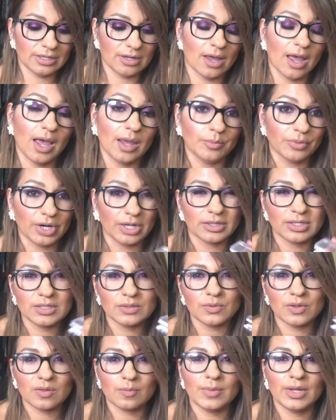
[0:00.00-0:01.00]
I brought these
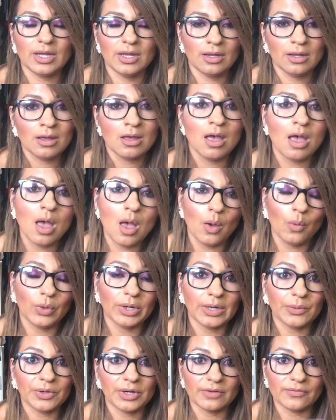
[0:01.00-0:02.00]
with me when I
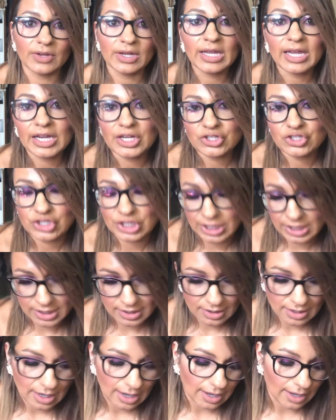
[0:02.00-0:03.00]
went on vacation
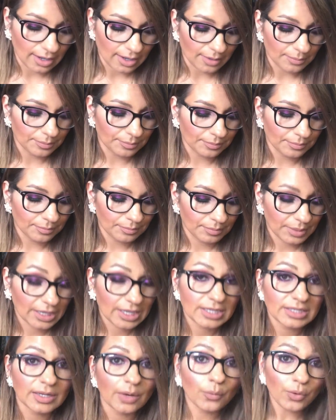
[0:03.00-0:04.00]
because
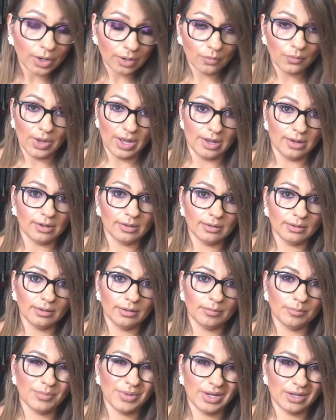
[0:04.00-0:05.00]
they work well,
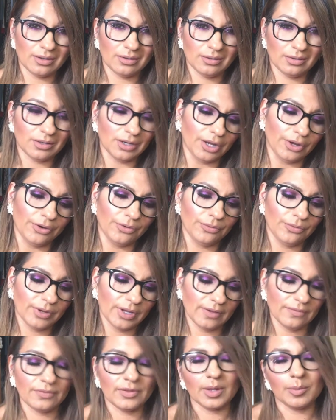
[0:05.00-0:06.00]
but you know,
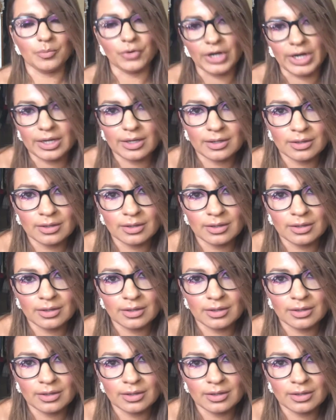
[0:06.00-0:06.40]
if they break,